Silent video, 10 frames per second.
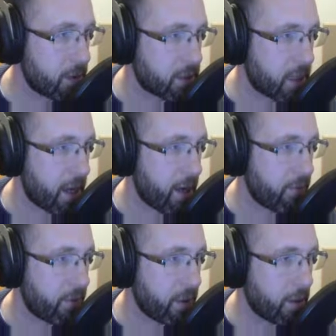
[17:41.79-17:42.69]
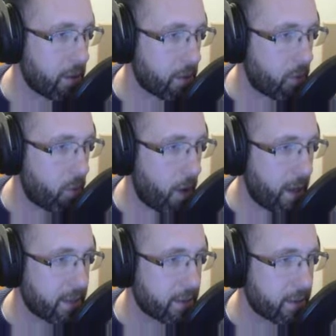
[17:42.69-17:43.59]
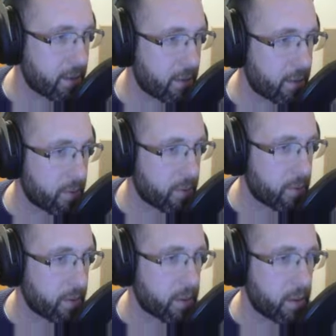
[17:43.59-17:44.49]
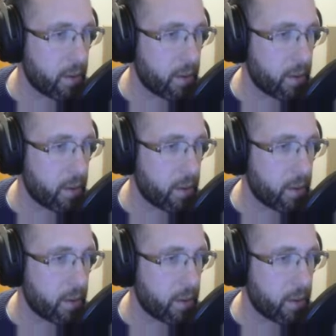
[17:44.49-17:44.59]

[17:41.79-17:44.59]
is to have the white go through it.